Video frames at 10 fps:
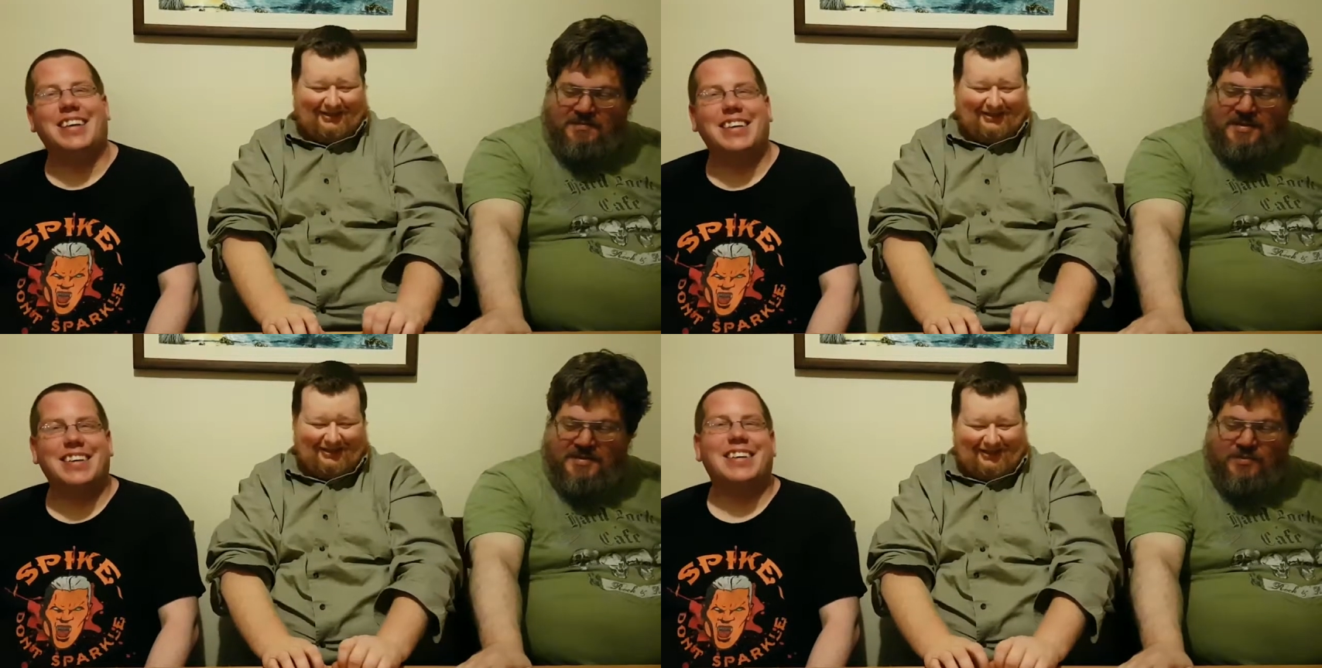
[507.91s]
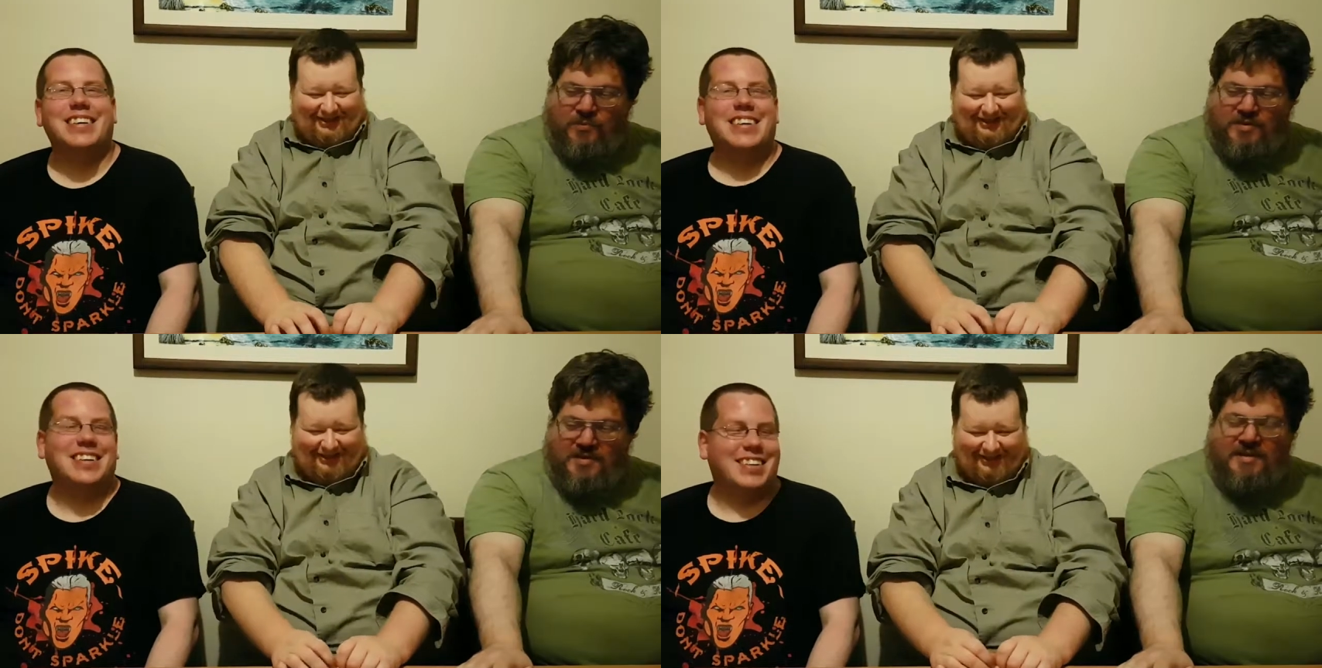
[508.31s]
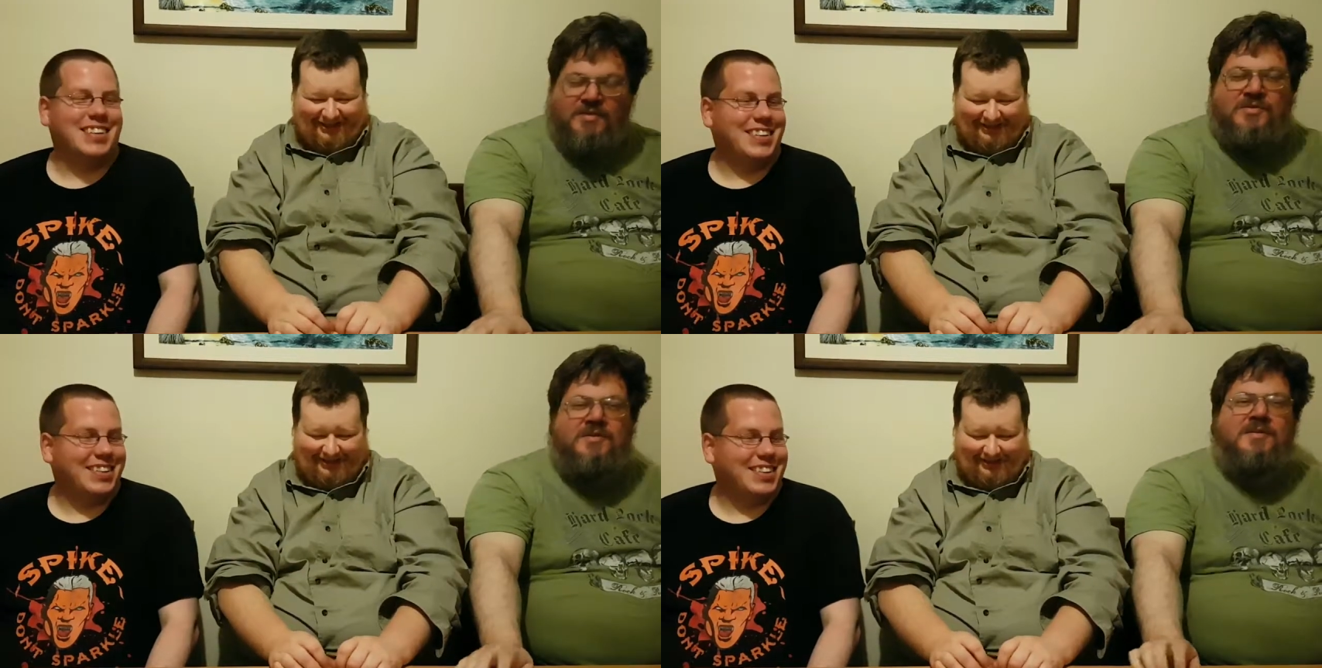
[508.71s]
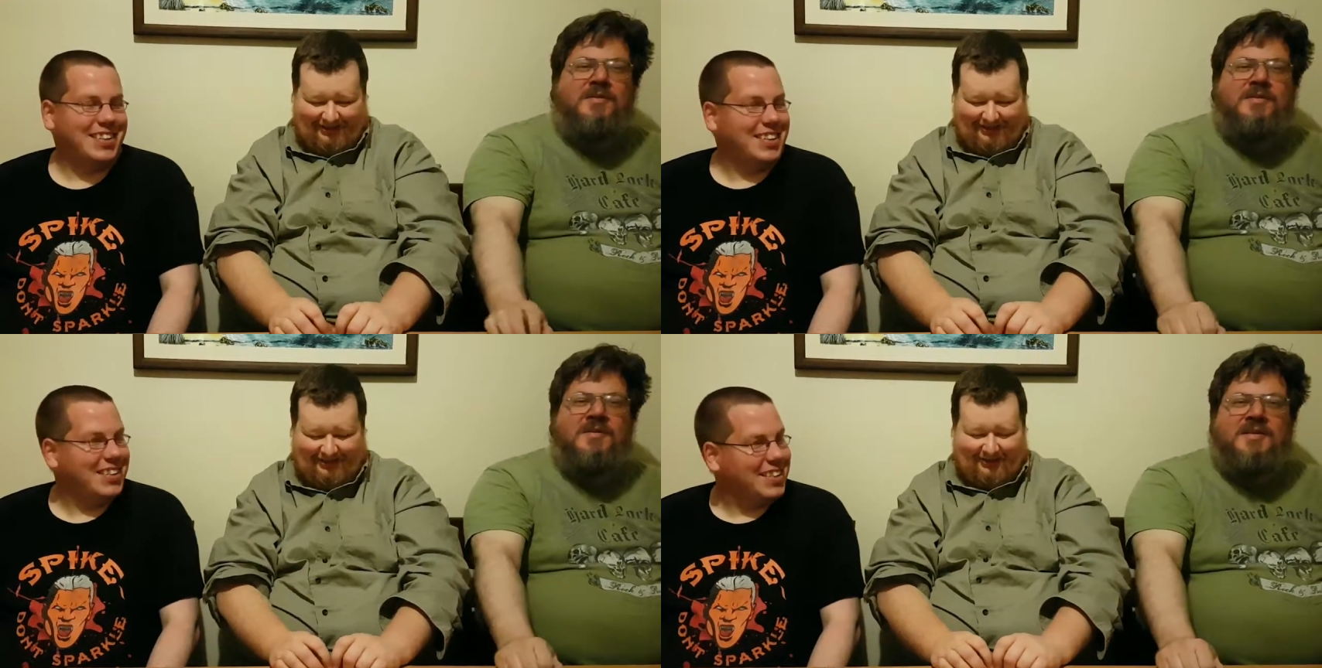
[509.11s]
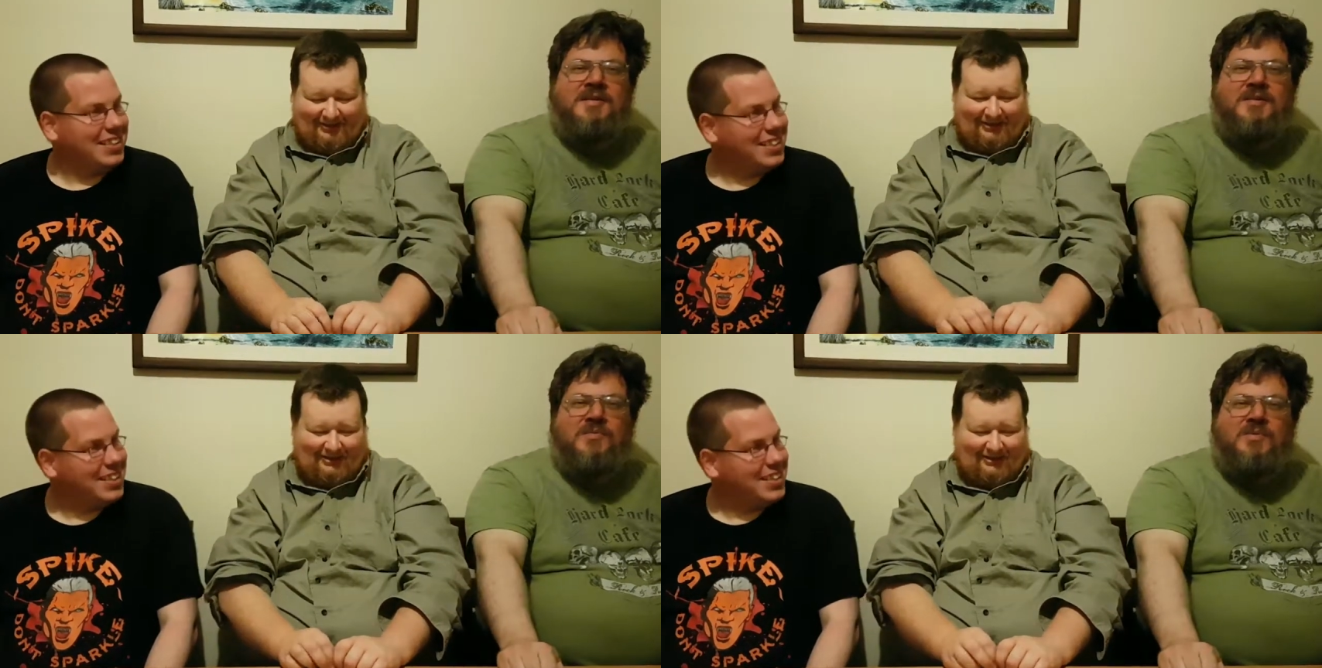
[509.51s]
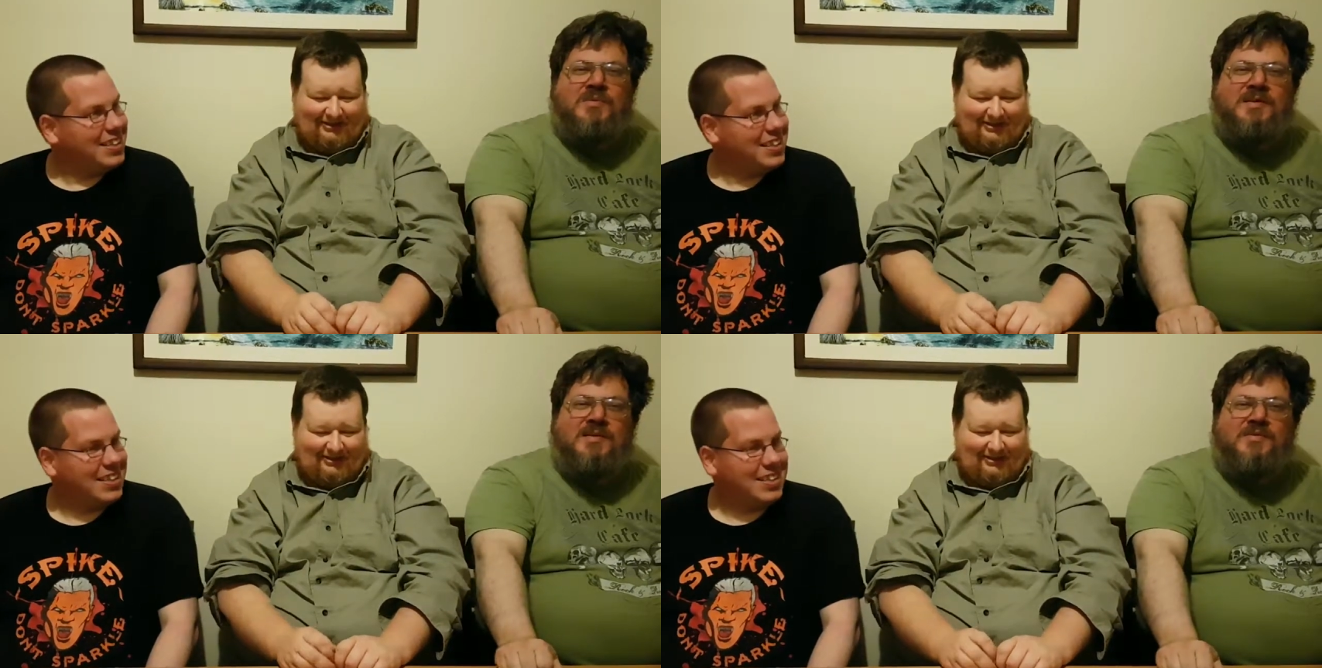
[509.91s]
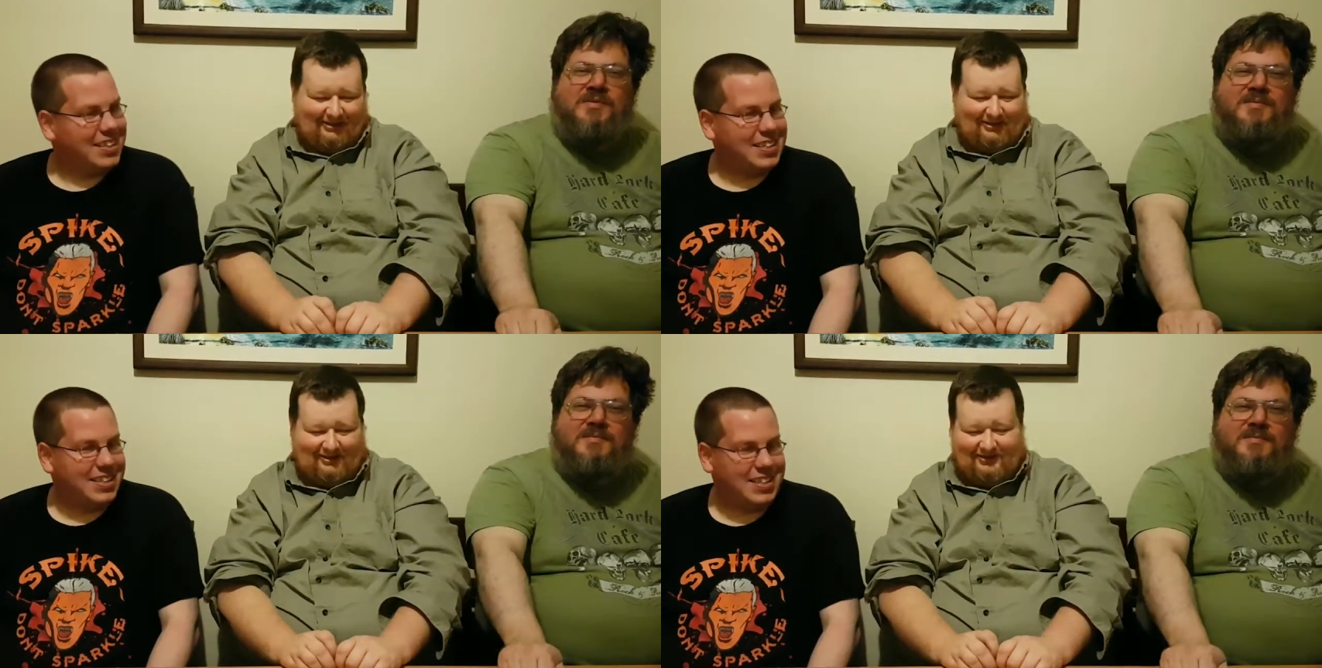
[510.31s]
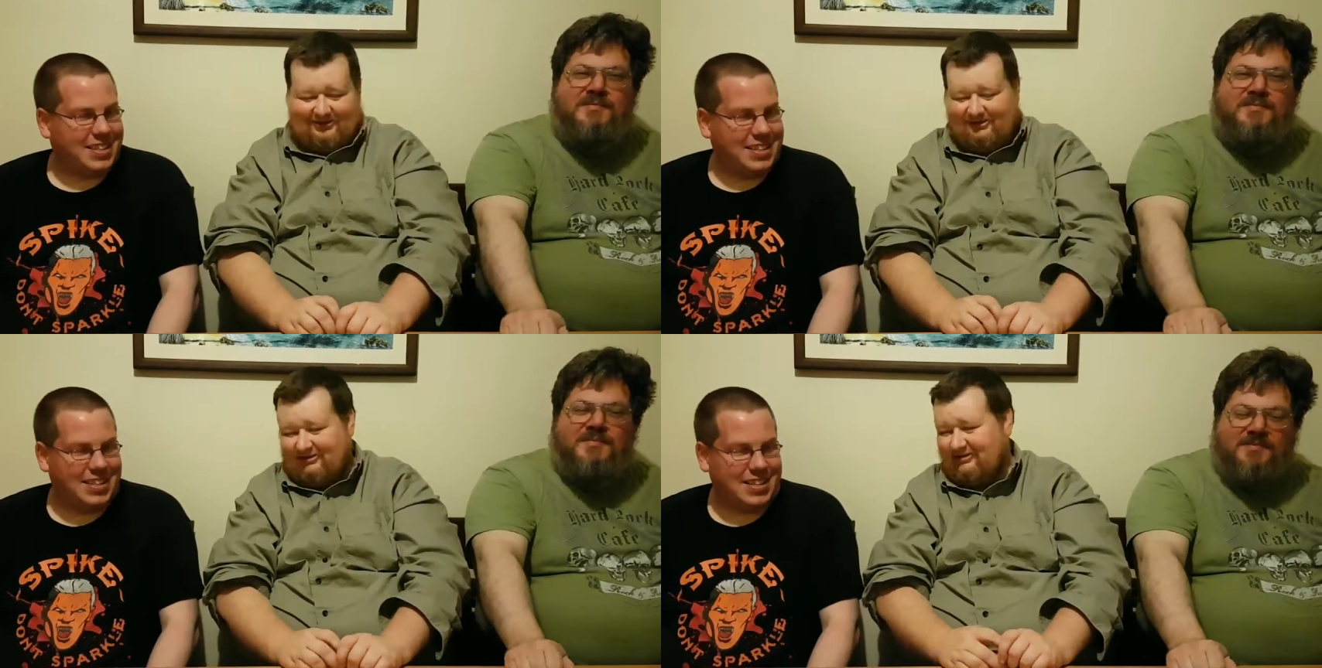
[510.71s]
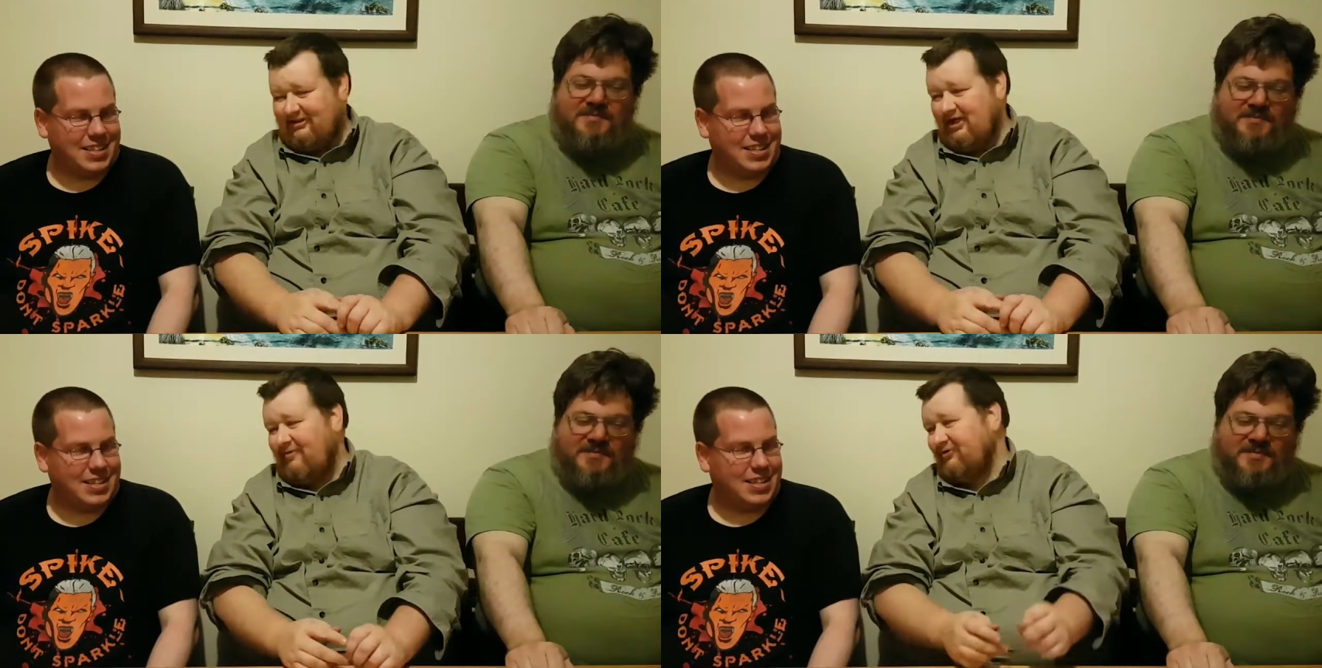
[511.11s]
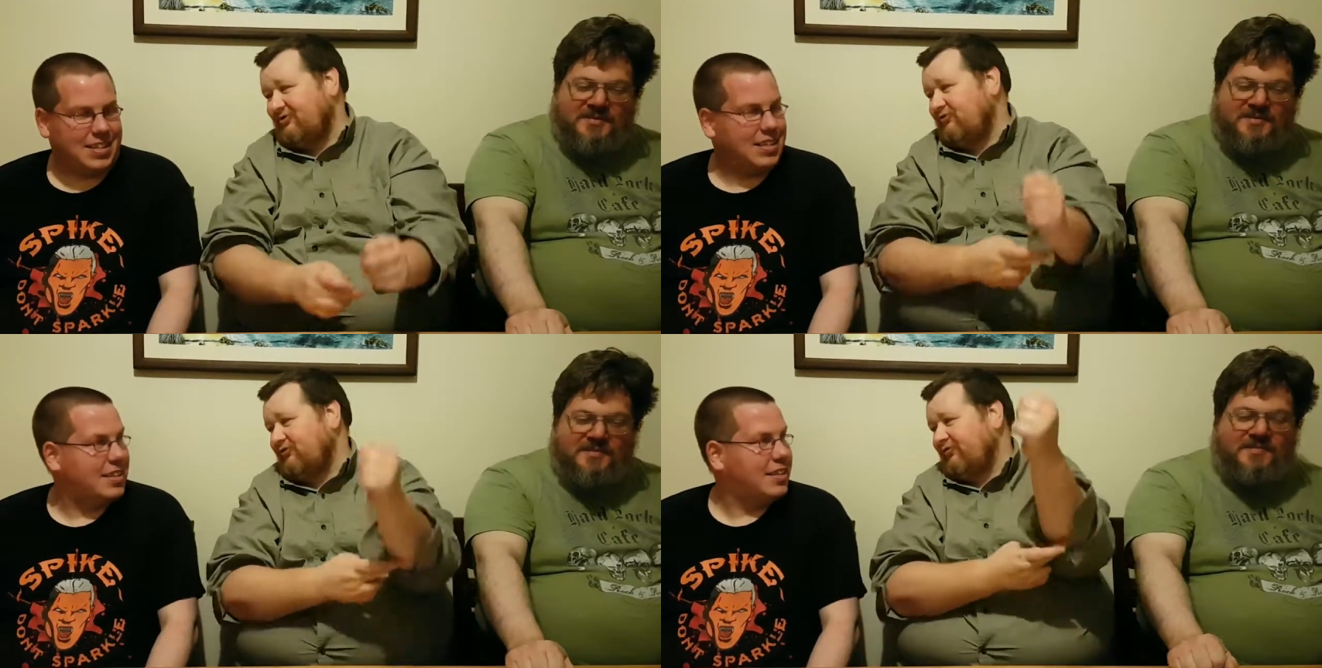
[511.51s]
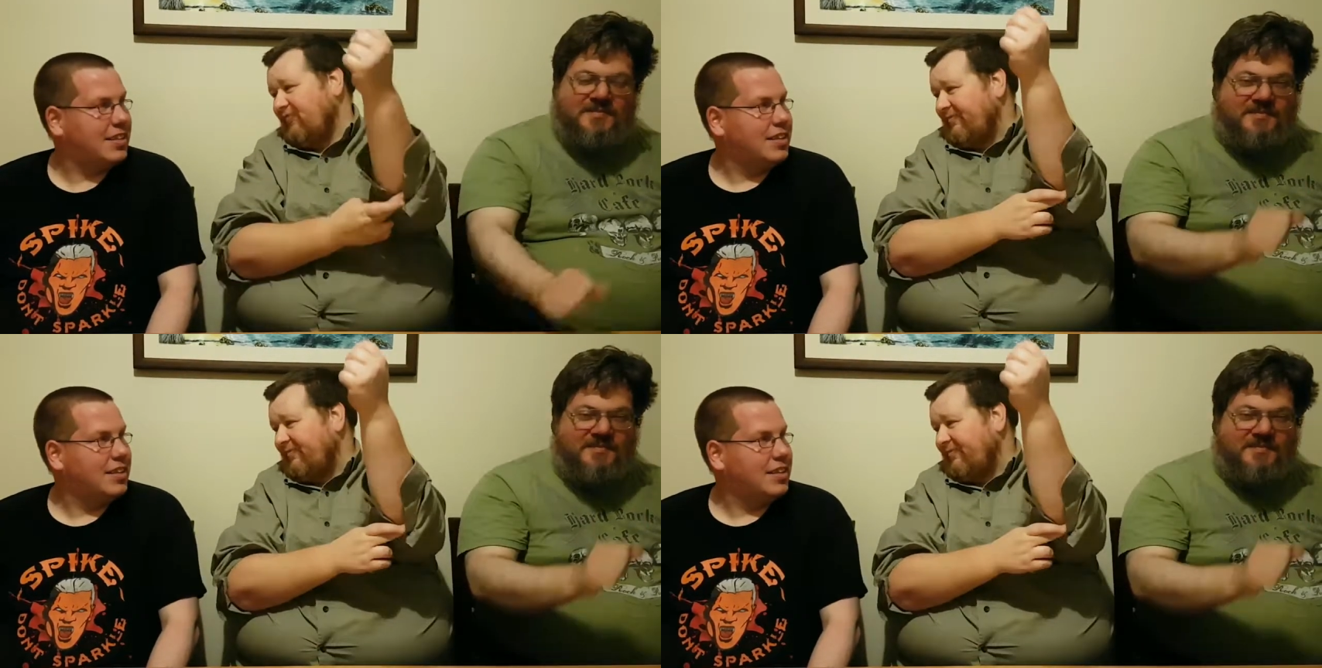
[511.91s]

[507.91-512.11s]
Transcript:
Speaker 1: he's, he's killed. He didn't whip
Speaker 2: them enough. It's the, it's the Kama Sutra of